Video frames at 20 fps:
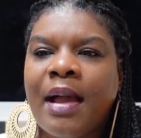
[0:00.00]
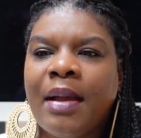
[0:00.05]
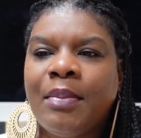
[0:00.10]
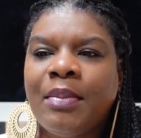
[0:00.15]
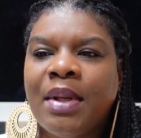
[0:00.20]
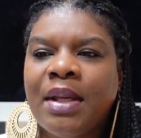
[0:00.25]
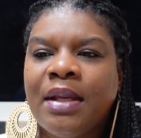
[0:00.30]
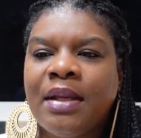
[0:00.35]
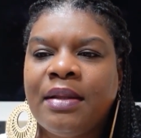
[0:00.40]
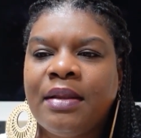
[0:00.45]
I
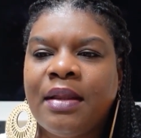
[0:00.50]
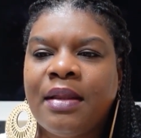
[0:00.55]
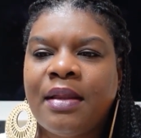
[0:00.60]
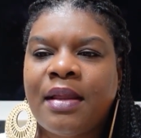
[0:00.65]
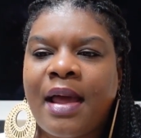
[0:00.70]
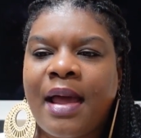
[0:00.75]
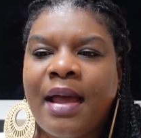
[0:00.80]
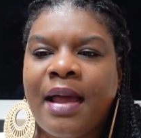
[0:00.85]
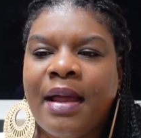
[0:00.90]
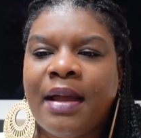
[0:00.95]
mean
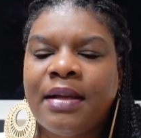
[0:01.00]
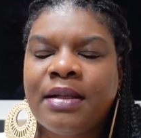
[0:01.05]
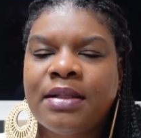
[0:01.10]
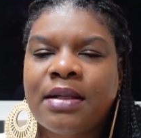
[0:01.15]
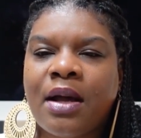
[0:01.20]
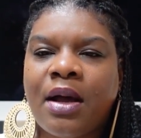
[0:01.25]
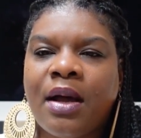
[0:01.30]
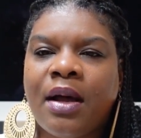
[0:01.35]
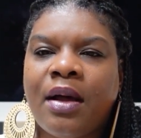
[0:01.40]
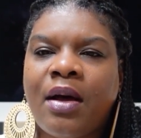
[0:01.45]
that
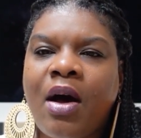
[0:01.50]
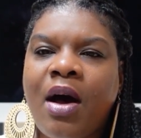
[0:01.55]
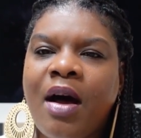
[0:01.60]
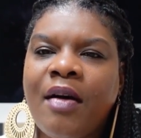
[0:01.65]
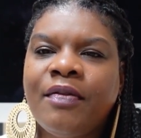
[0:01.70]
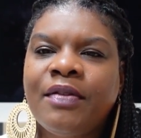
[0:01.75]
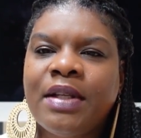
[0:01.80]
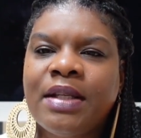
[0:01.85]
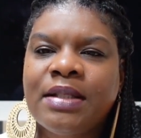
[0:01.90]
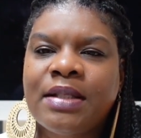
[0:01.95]

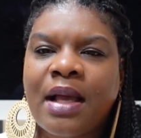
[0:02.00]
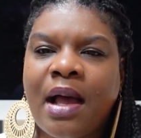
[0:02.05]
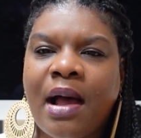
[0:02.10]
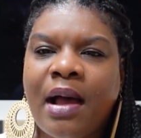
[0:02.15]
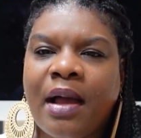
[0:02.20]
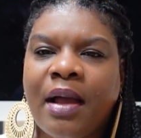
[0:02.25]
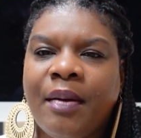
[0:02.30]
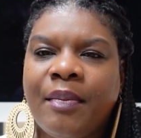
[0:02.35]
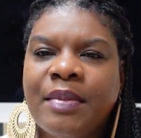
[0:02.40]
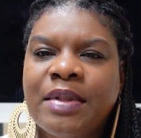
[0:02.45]

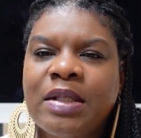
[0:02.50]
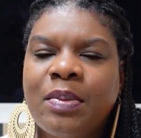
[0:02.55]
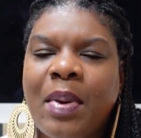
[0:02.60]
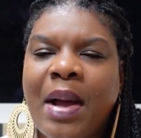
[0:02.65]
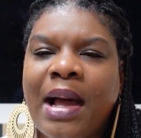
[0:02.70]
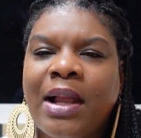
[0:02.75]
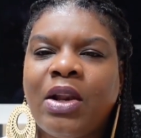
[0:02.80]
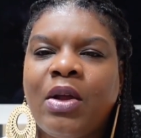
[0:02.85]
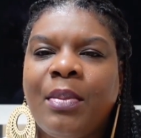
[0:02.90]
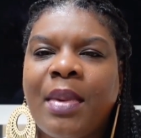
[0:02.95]
oftentimes
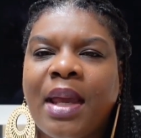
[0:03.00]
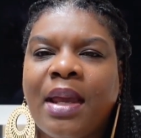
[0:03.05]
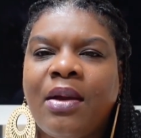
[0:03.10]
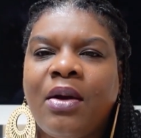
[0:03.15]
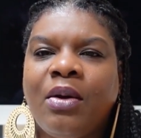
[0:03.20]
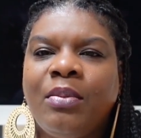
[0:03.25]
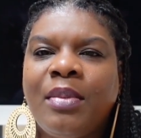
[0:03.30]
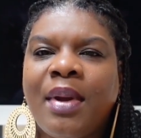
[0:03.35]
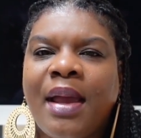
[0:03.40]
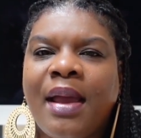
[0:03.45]
Palo
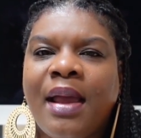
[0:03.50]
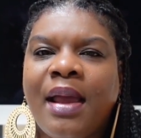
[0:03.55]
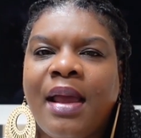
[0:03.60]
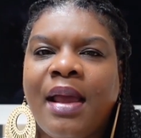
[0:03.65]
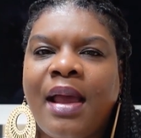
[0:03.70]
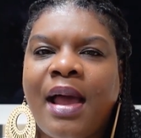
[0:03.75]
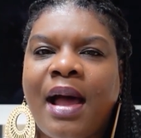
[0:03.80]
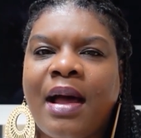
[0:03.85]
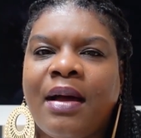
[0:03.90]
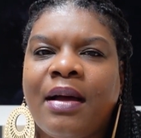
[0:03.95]

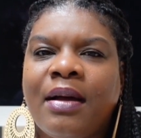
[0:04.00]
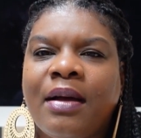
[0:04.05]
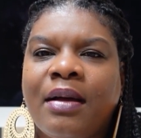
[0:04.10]
Mayombe